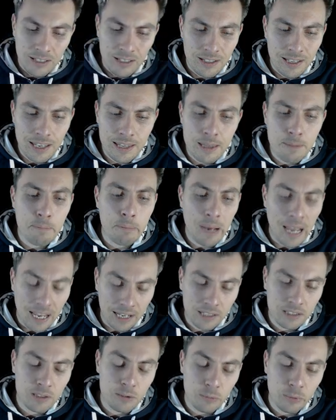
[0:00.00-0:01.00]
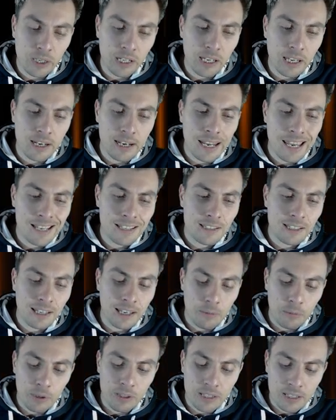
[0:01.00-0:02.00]
in the back to bring in later
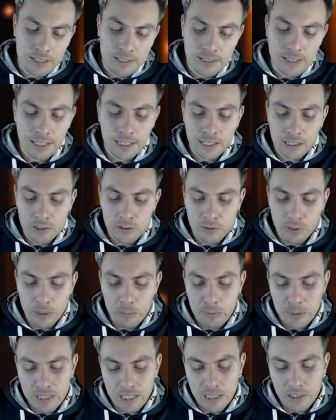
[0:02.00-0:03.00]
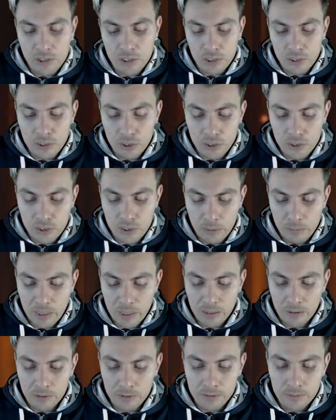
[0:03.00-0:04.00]
when that psychic train potentially does come
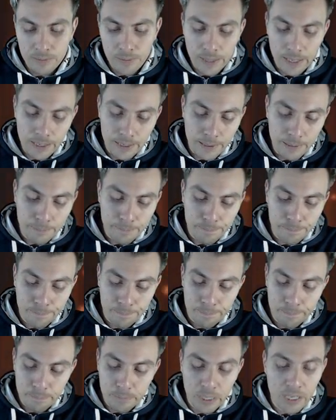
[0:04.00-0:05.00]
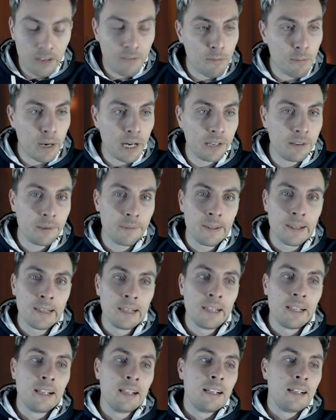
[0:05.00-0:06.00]
out um, but never mind.
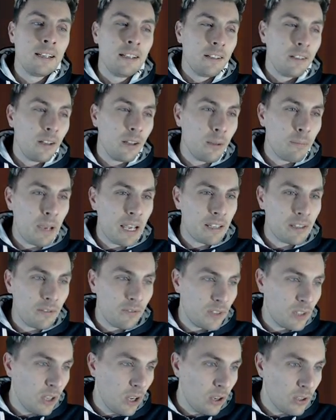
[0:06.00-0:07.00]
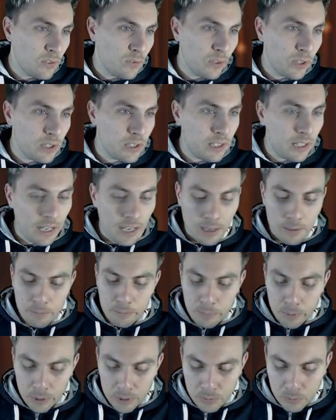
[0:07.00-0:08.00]
Not the best of starts for us today,
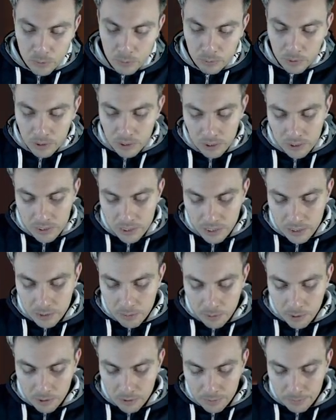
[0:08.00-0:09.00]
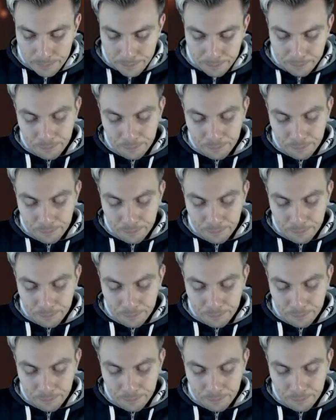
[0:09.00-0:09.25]
but we will continue on.